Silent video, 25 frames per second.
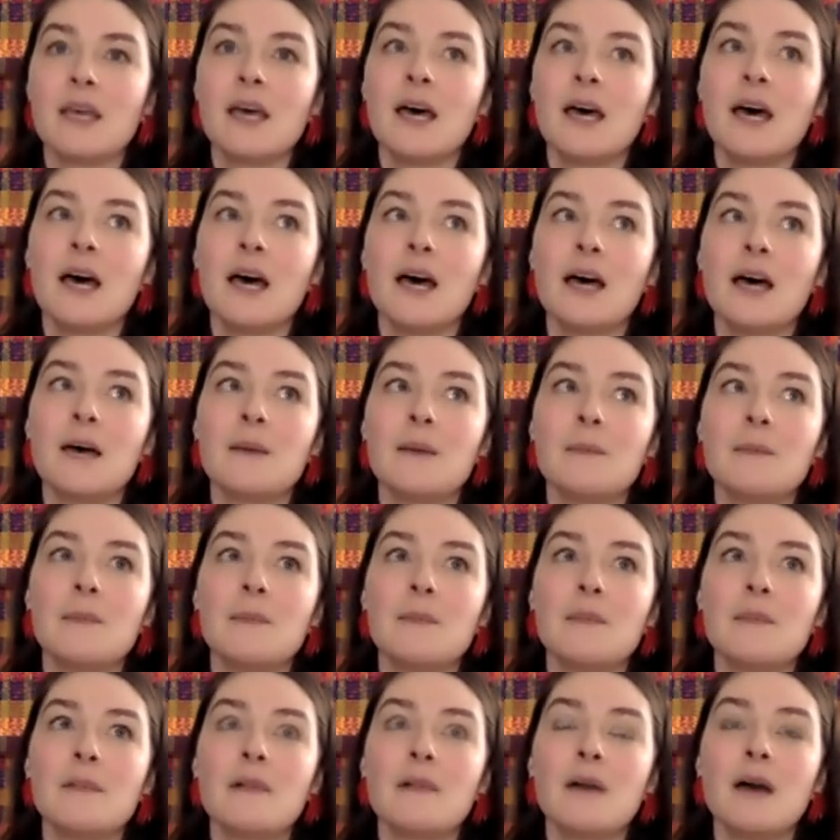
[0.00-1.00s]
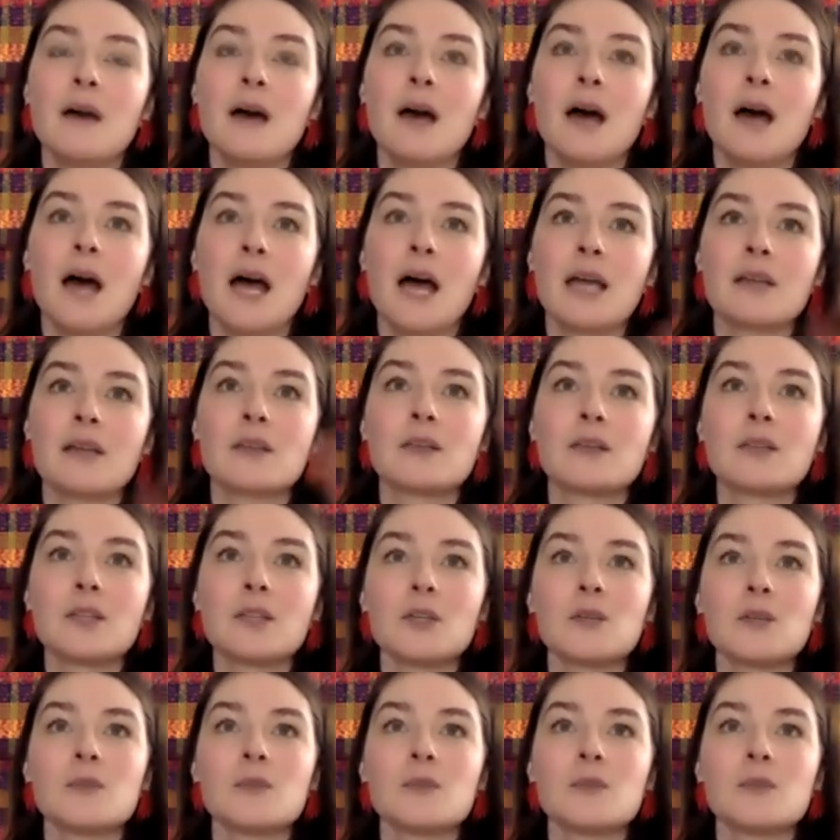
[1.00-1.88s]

I glued